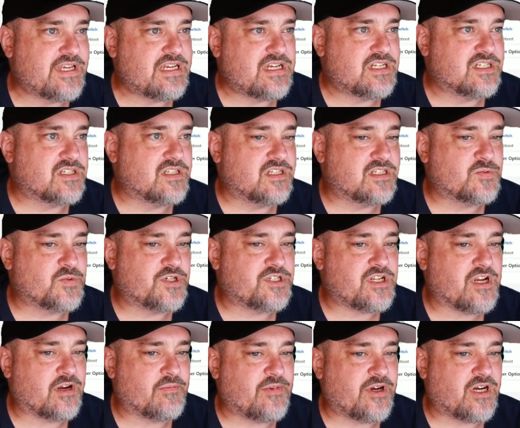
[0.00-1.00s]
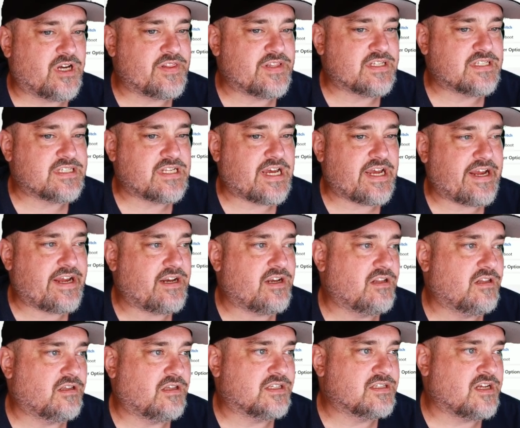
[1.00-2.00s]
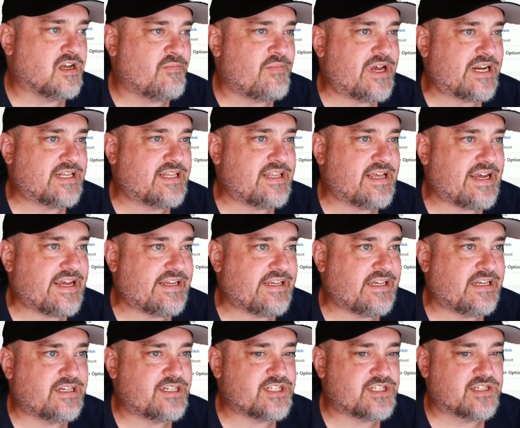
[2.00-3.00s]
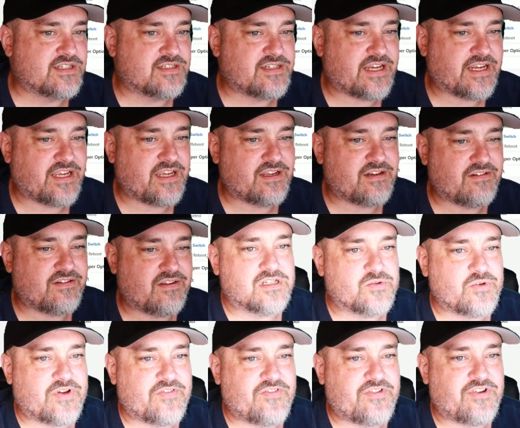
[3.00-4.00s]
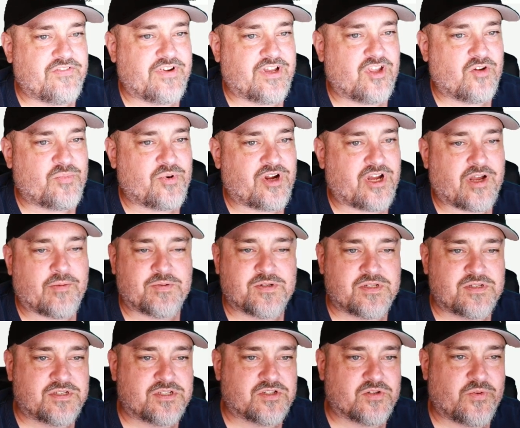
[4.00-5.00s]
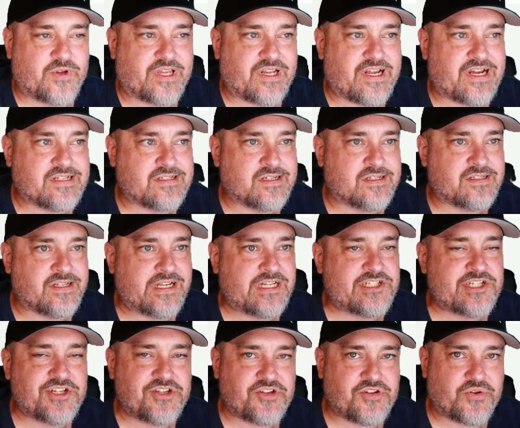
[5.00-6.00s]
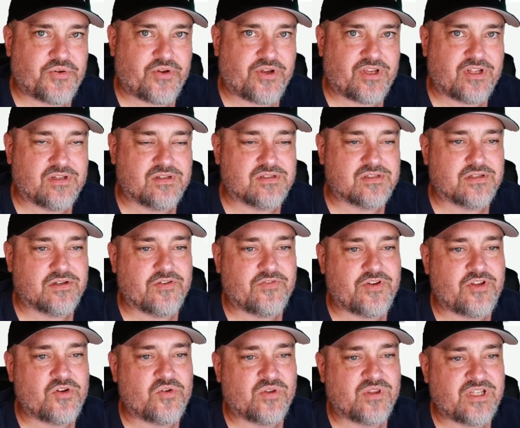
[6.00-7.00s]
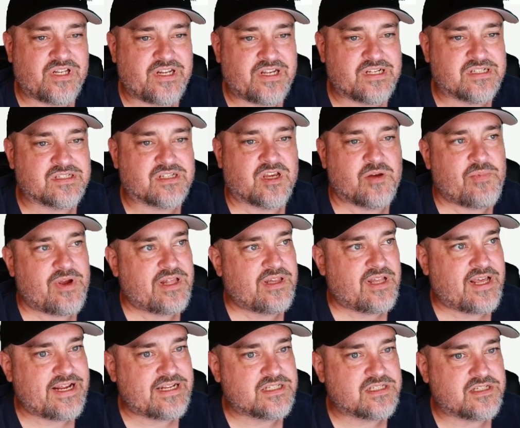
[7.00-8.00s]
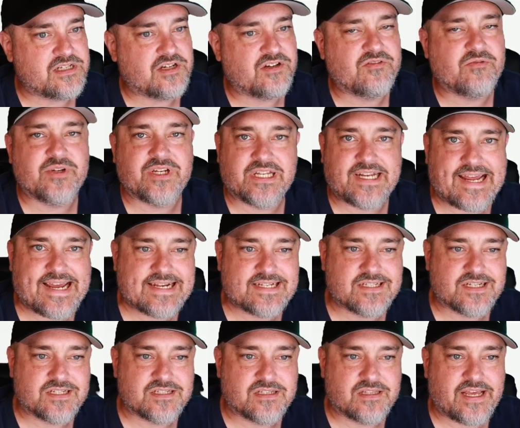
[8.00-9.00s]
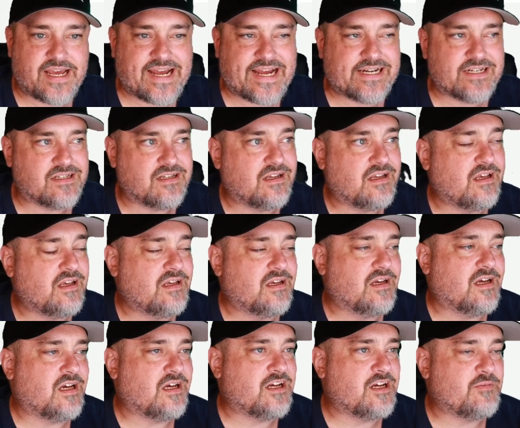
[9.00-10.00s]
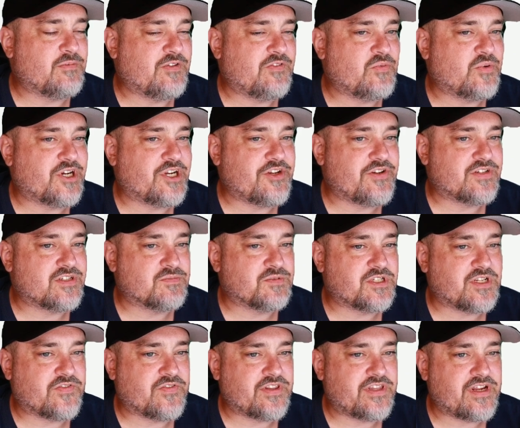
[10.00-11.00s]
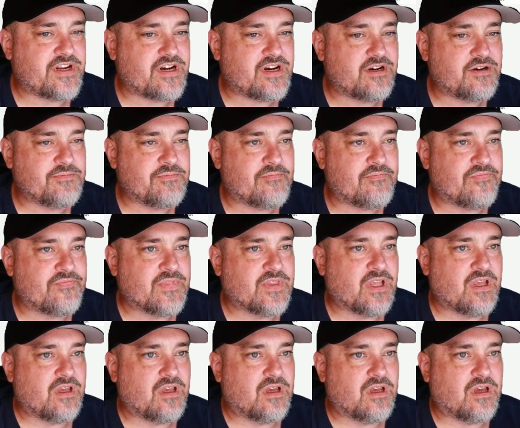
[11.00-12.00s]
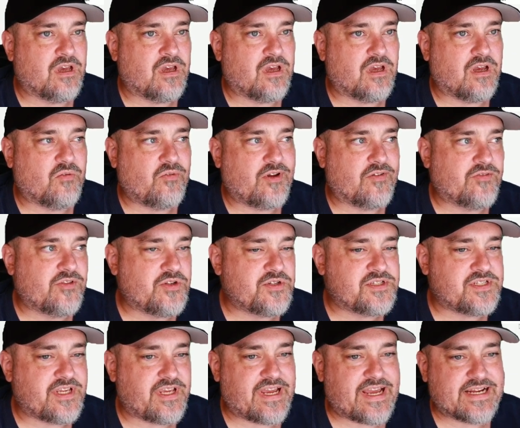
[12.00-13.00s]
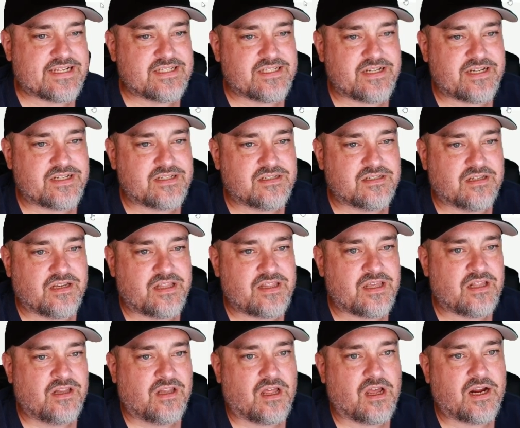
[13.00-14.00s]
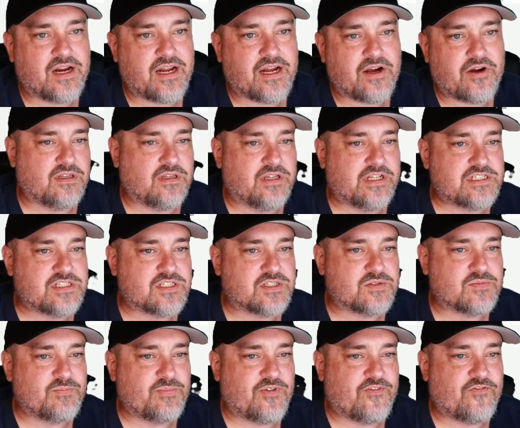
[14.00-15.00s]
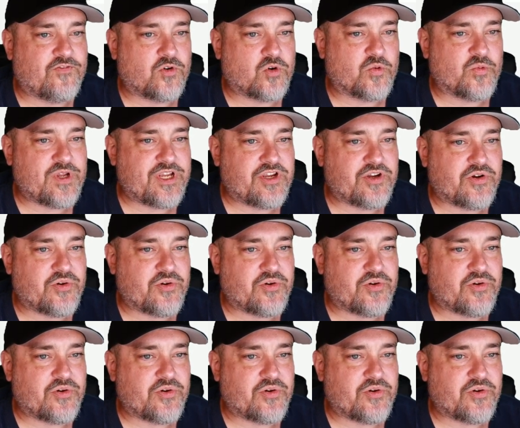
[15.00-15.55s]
So this is what we're talking about on the side. Let's come back to that in just a second. We have developer options, so we can SSH into it. So if you know Linux command line stuff, we can access that if you want to do some stuff in there. We have Lucy access and then log out. Before we go